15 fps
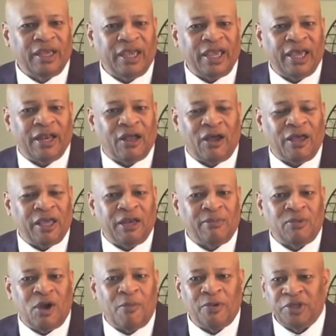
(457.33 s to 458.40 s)
And all in a
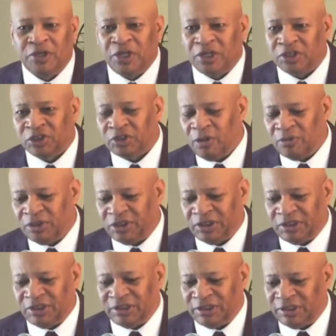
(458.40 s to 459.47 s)
moment, when you hit a certain
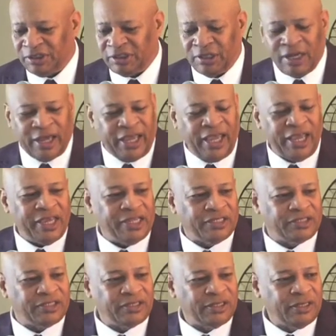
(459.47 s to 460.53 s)
uh,
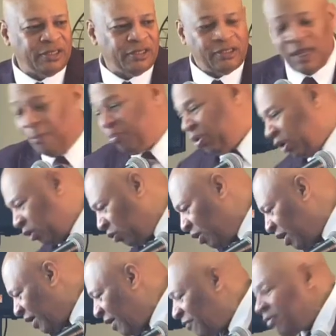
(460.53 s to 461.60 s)
age, they pull a
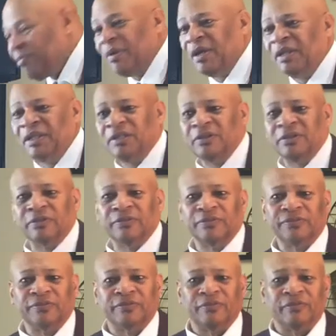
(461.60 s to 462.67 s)
rug out from under you.
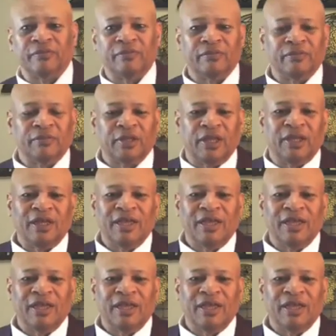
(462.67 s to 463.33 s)
Amen.